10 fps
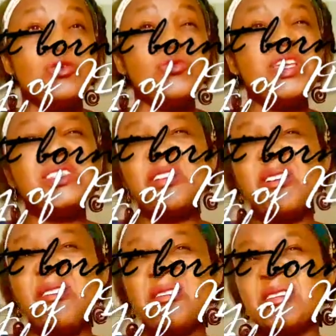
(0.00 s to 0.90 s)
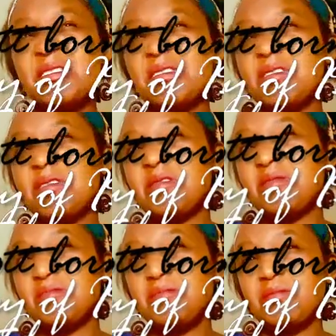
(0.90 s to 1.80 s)
which
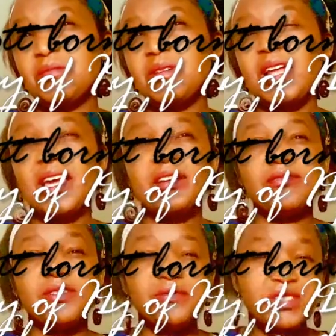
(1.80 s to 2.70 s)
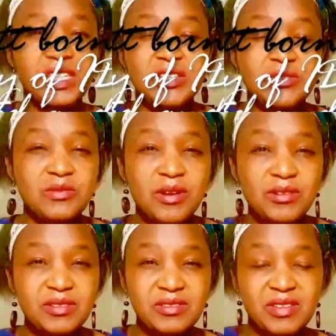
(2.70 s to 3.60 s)
costs like 50
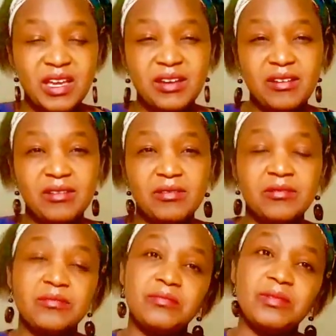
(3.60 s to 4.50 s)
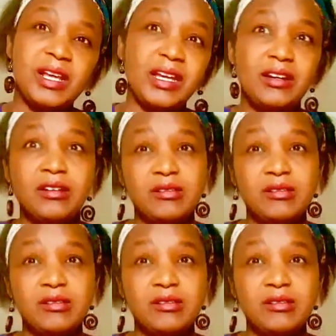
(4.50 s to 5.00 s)
euros uh, like